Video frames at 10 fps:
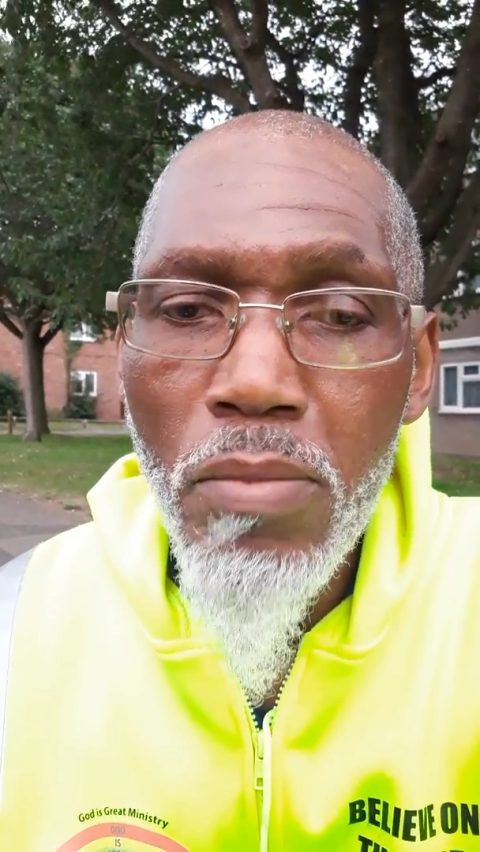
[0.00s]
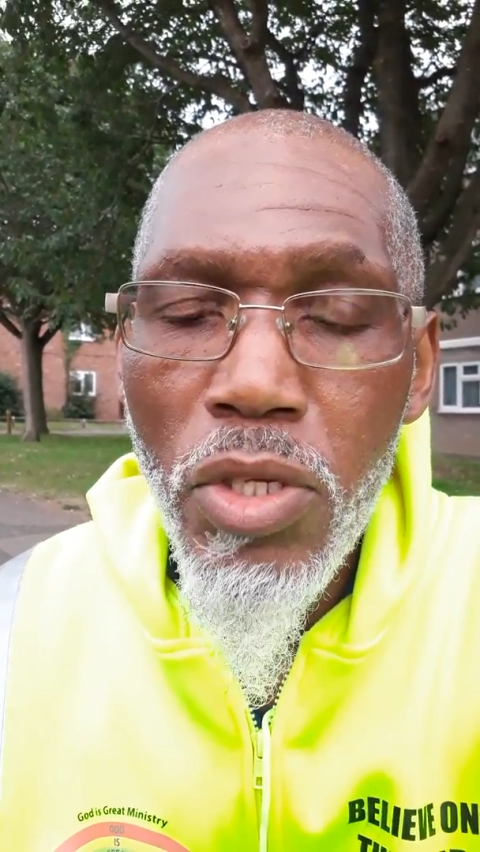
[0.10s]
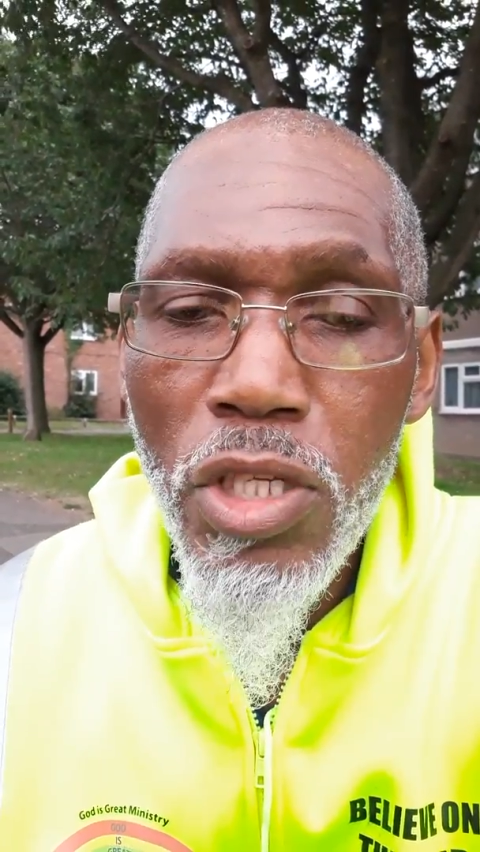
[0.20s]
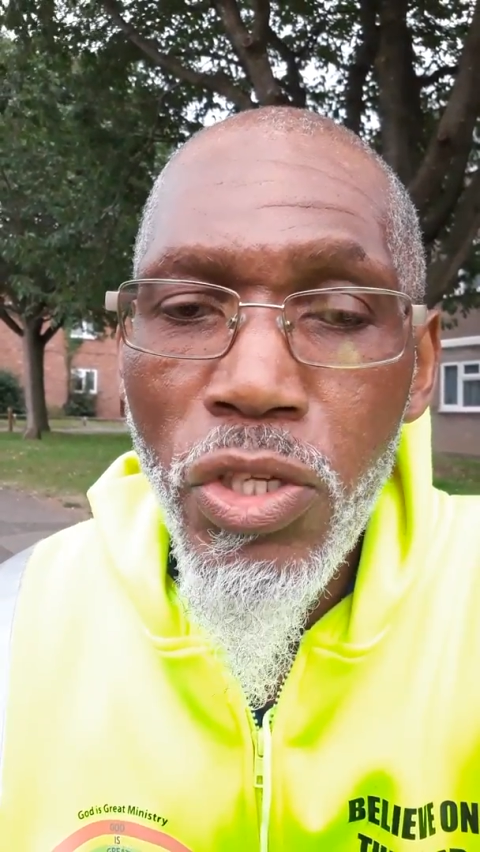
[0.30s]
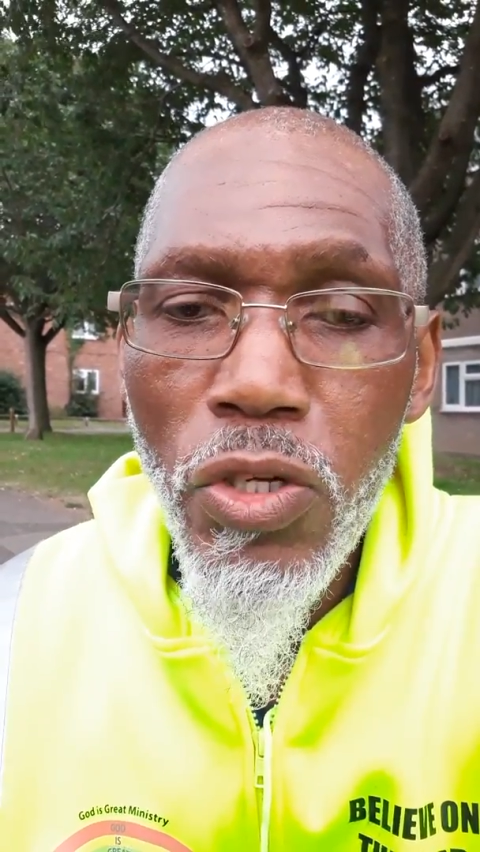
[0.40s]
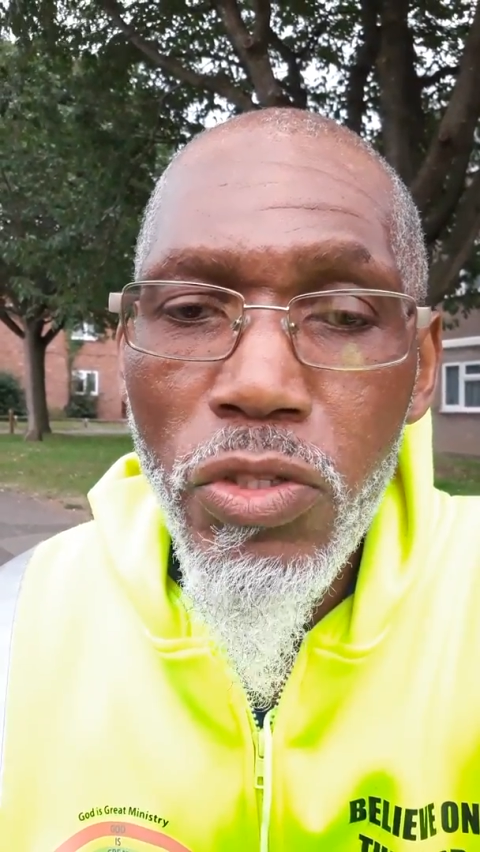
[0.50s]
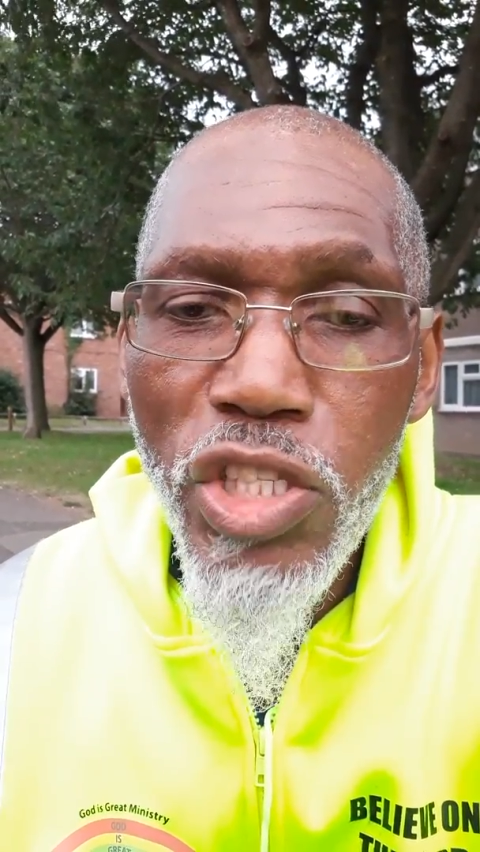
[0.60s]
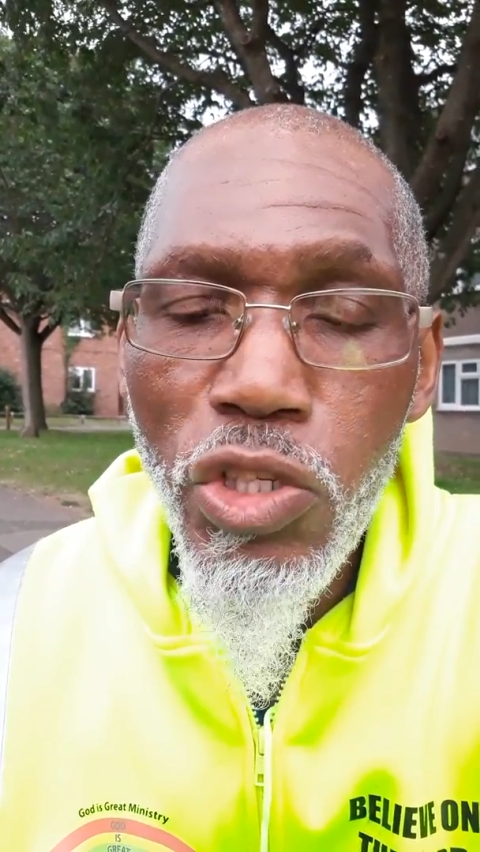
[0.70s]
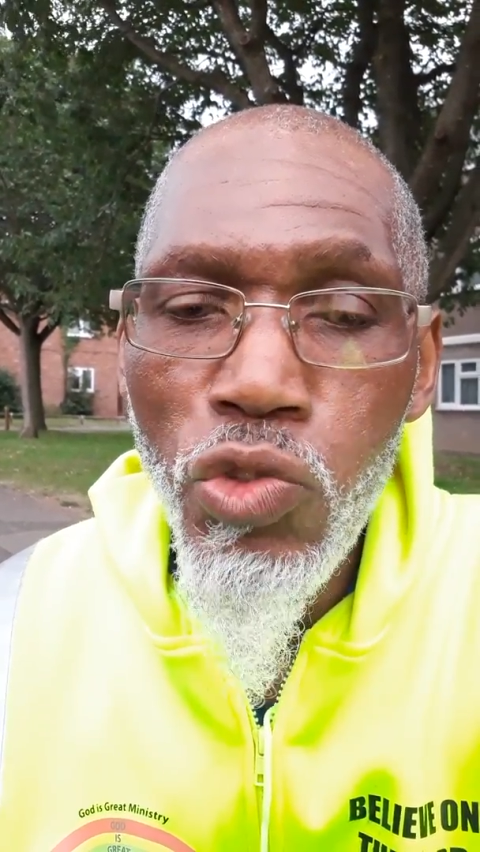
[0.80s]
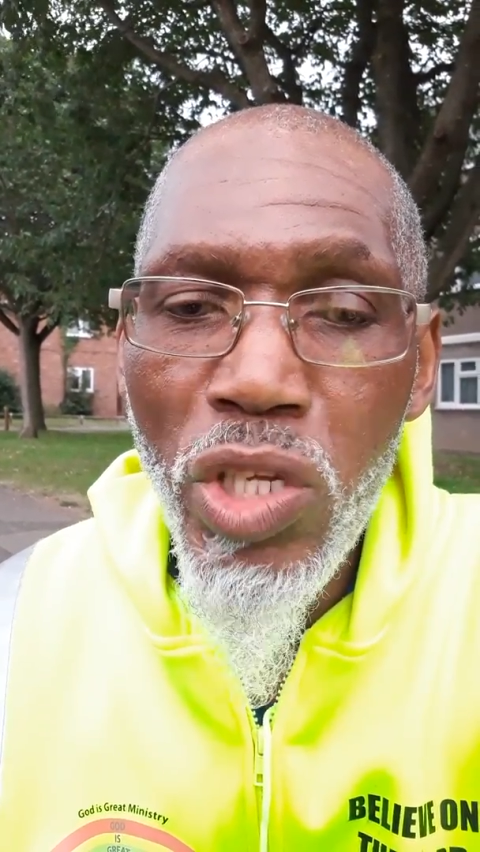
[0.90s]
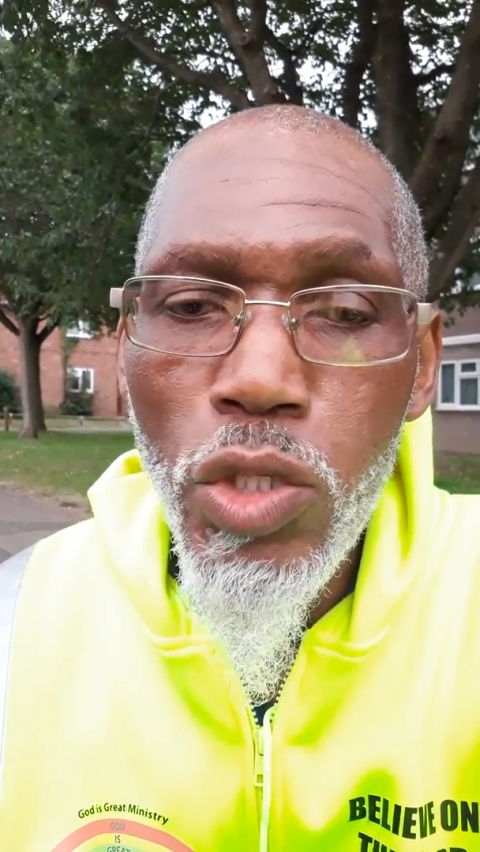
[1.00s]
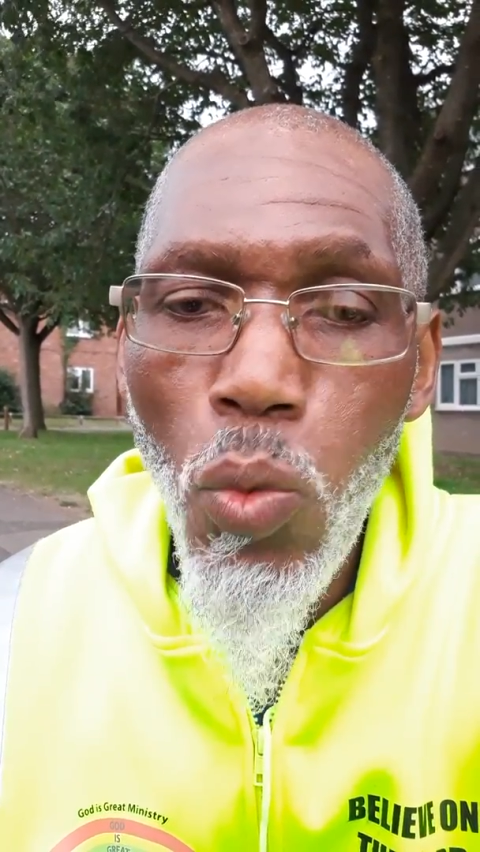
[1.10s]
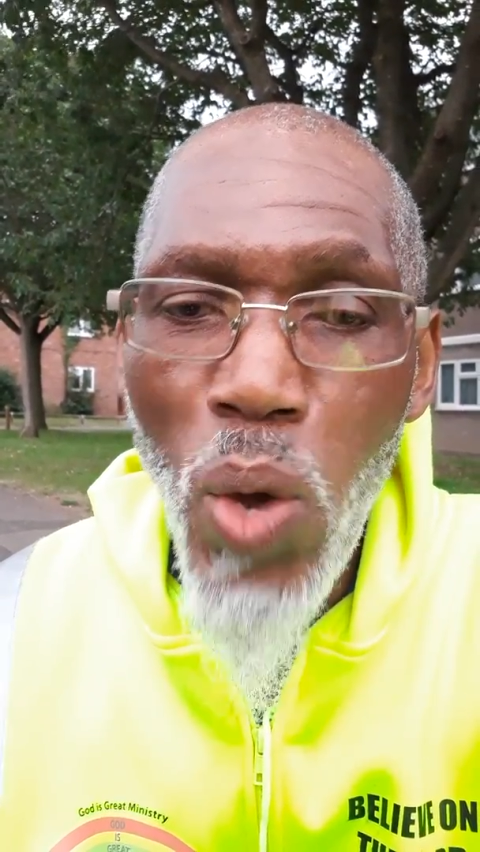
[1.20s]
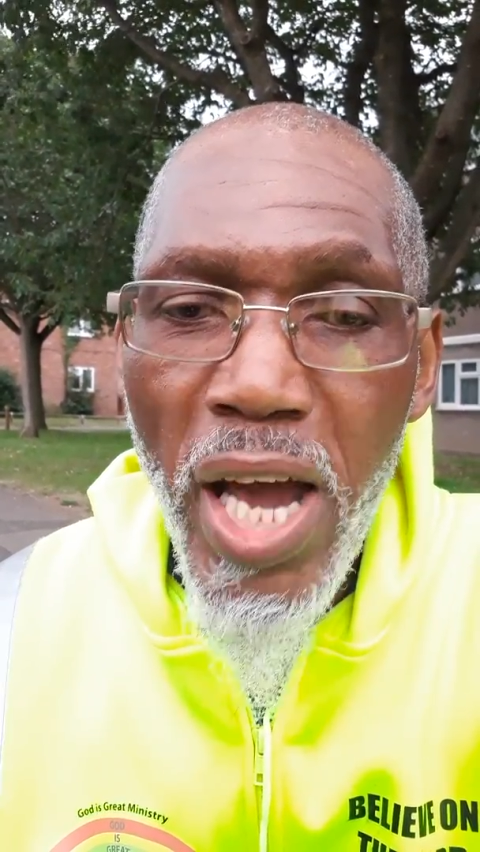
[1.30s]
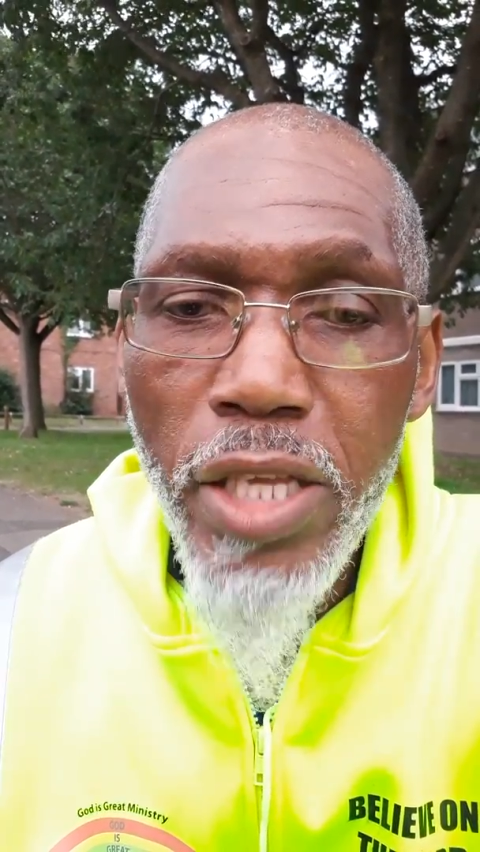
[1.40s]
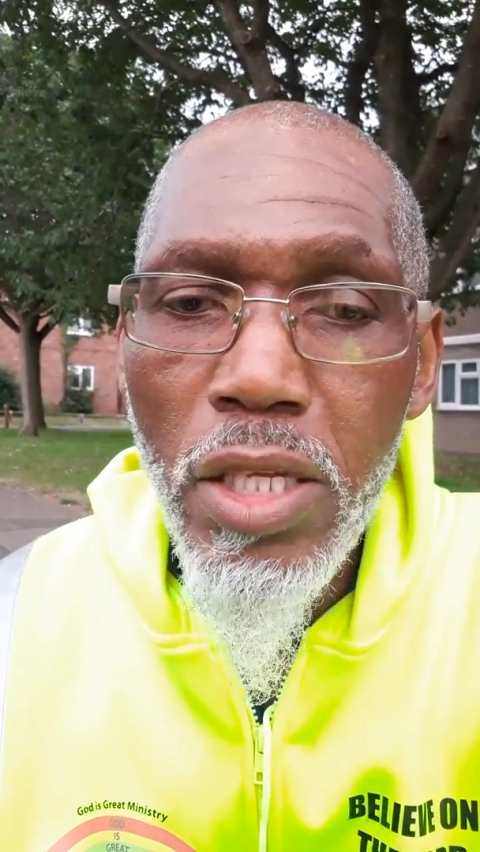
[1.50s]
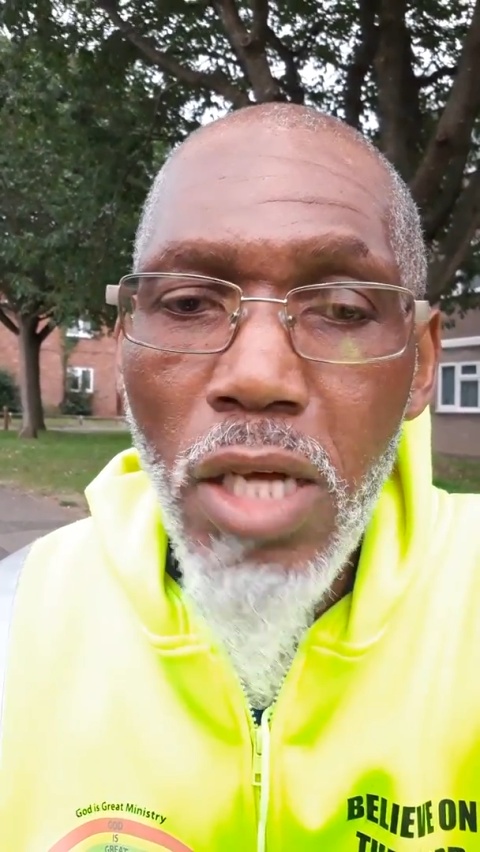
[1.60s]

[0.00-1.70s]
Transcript: You don't need to drink the wine